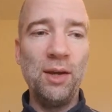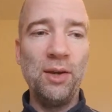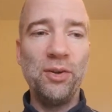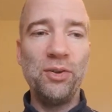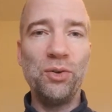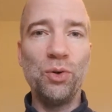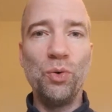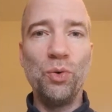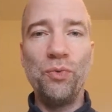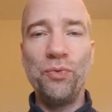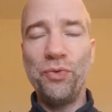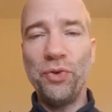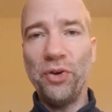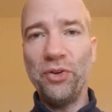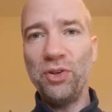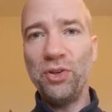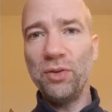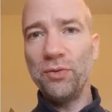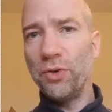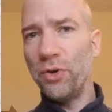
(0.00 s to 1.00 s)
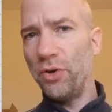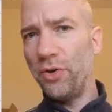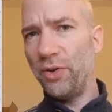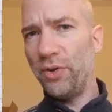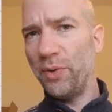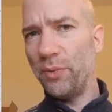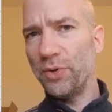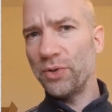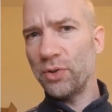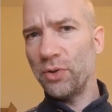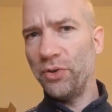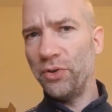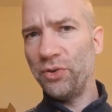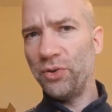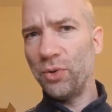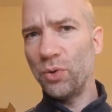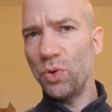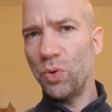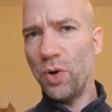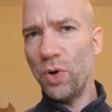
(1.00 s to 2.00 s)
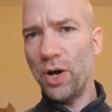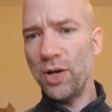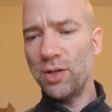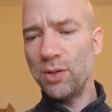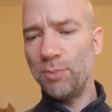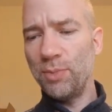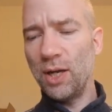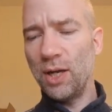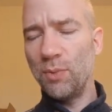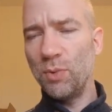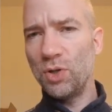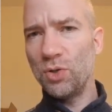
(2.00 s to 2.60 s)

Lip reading: So first of all, there was also quite a big.